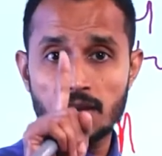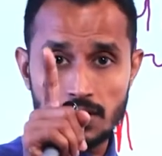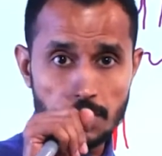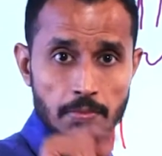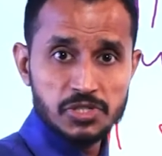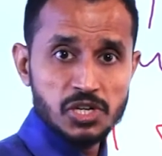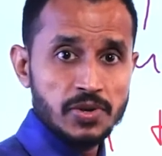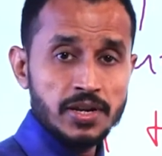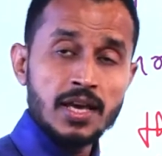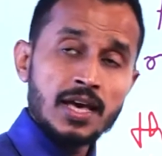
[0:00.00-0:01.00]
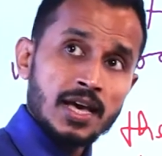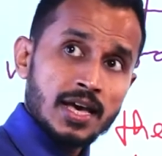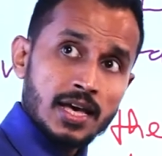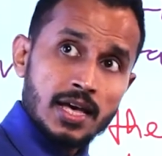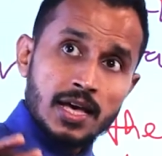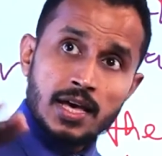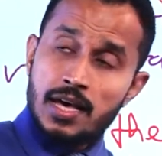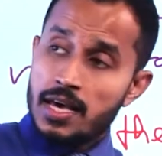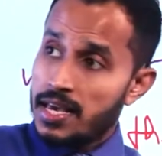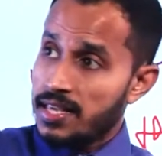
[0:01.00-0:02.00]
Remember, children,
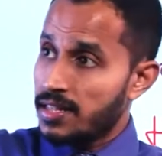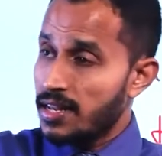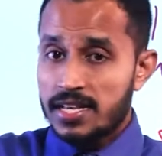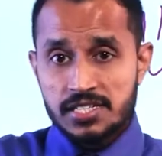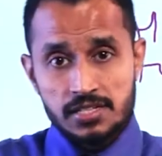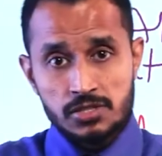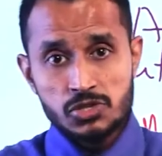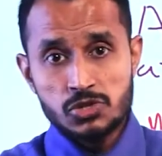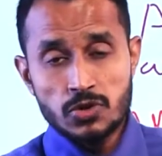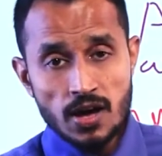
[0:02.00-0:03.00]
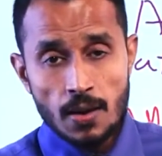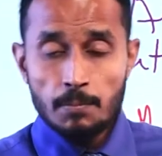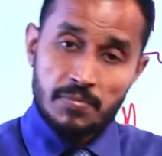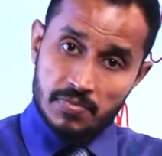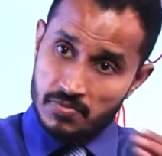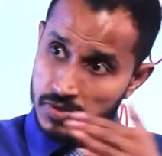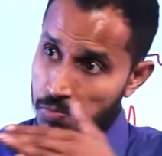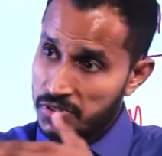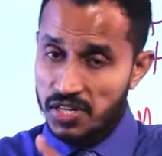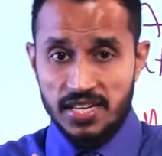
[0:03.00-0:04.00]
in the lessons to come,
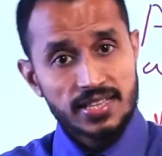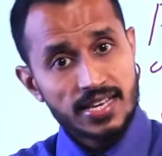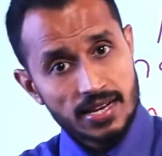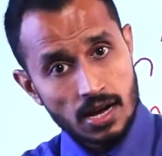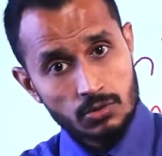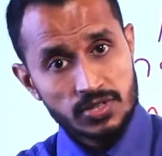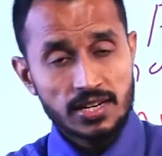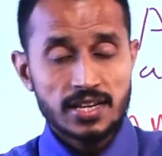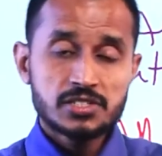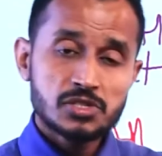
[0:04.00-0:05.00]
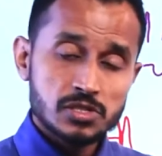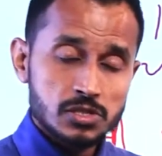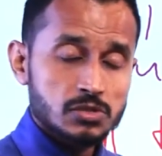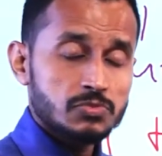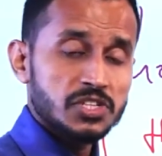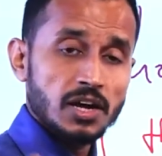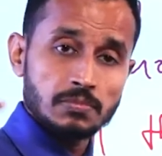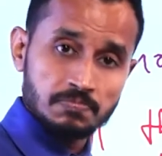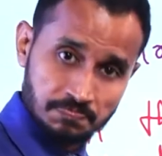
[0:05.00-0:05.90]
especially in the accounting lessons which are